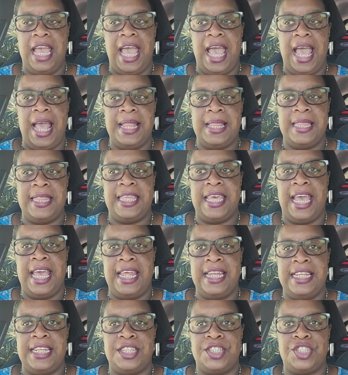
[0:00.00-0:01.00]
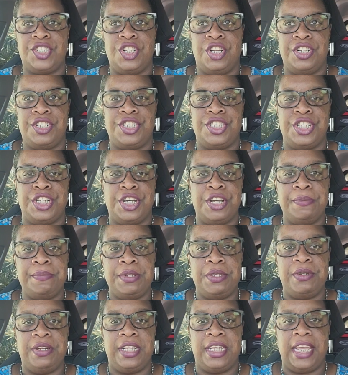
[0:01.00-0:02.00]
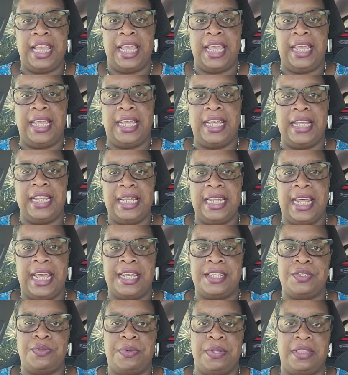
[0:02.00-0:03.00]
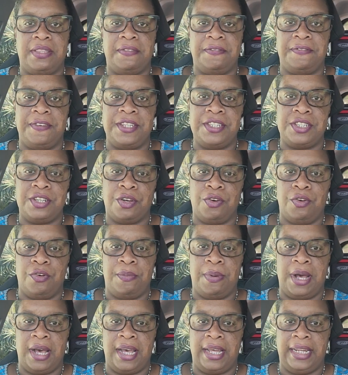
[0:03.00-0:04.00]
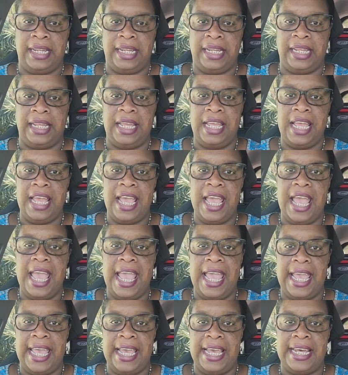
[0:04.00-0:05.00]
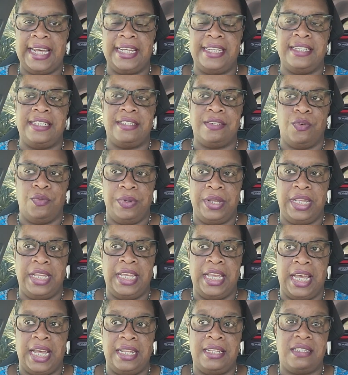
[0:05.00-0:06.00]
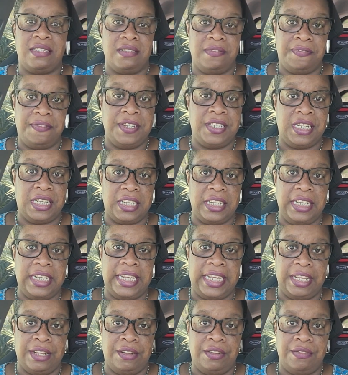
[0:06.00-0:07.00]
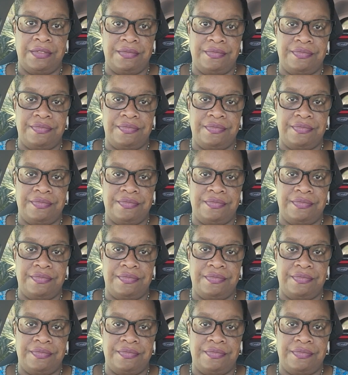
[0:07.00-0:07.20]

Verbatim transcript: And then it starts to communicate, connect with the physical body, and we get physically ill.